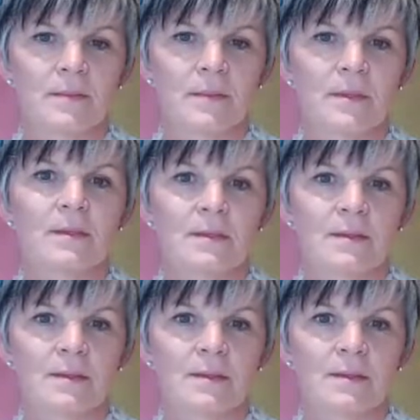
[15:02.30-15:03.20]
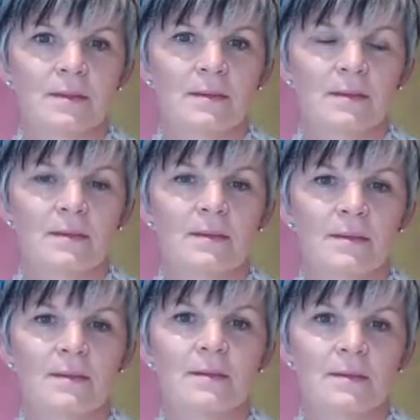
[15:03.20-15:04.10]

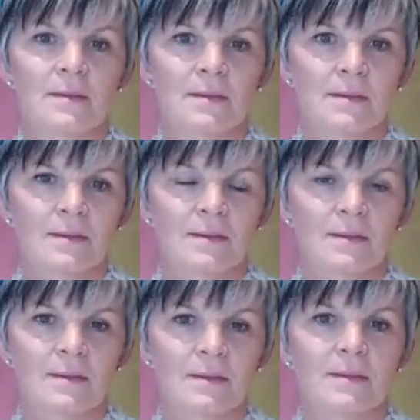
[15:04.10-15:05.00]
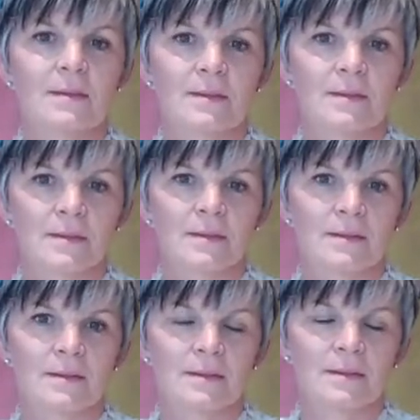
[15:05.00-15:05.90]

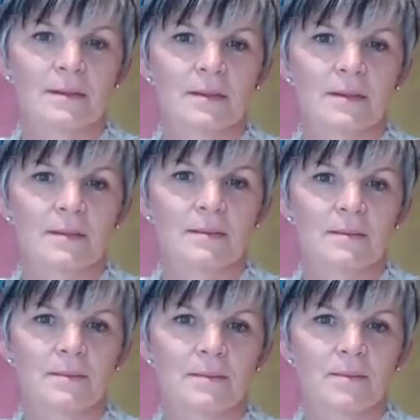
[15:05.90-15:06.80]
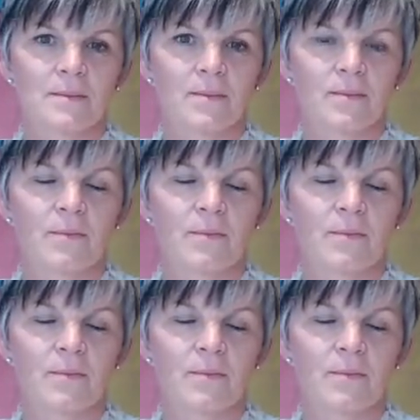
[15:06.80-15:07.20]
(silent)